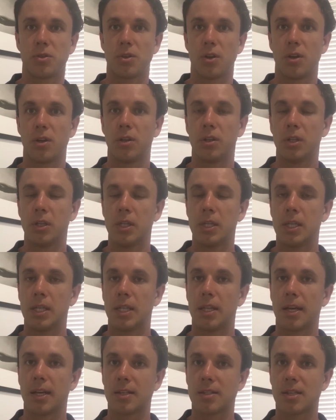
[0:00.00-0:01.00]
So
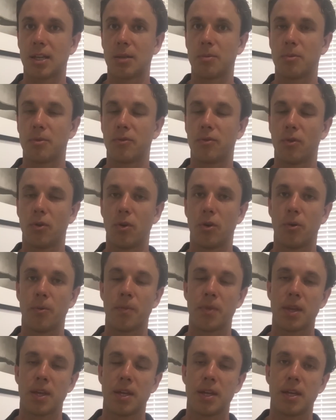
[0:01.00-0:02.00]
like I said before,